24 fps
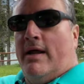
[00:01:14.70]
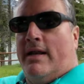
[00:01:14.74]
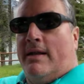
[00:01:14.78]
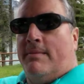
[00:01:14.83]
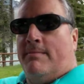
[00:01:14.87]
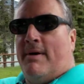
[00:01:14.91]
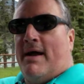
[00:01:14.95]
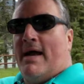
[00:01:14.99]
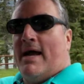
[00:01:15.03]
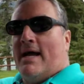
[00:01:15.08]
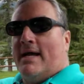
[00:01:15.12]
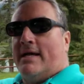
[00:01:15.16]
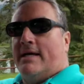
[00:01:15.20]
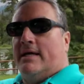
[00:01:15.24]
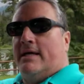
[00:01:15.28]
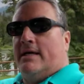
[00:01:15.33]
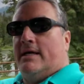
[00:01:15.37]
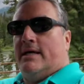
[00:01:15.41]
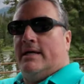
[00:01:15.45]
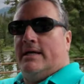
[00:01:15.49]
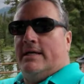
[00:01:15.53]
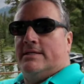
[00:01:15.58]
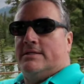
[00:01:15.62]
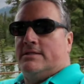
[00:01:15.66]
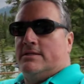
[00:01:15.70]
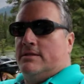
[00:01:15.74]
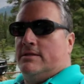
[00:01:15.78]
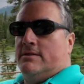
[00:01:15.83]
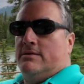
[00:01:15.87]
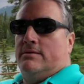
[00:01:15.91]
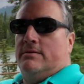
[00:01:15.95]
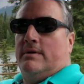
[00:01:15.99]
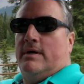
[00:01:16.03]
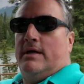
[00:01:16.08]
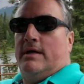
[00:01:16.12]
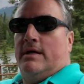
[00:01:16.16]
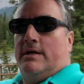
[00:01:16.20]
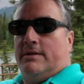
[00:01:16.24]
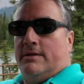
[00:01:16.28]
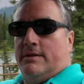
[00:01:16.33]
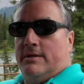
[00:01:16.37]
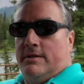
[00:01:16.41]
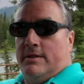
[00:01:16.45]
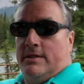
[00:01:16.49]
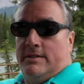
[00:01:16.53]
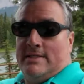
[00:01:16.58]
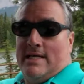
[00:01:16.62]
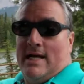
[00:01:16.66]
heading back uh, into uh,
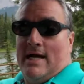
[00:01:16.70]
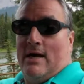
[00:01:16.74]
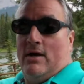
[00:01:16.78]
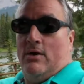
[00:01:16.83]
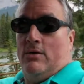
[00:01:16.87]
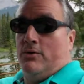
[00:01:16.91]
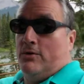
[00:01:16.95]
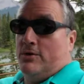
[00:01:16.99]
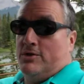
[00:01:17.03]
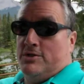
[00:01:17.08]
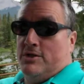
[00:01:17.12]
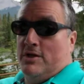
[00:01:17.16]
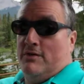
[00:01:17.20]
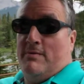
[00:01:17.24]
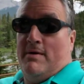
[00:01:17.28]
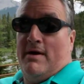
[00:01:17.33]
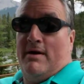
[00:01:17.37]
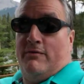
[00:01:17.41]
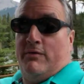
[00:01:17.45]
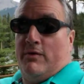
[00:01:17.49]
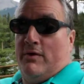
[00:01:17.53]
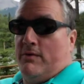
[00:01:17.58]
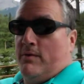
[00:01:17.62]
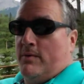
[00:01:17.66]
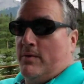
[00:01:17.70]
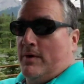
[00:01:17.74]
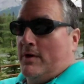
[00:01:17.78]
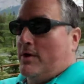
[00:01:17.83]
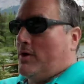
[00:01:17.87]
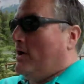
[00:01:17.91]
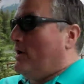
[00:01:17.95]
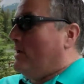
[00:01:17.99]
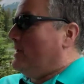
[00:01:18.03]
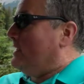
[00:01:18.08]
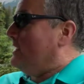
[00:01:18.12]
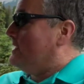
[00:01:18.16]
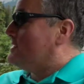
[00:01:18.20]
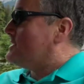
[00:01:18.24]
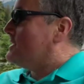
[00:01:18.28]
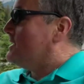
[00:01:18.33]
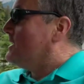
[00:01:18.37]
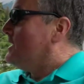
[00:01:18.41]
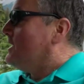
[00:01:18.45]
the town or city, whatever you want to call it.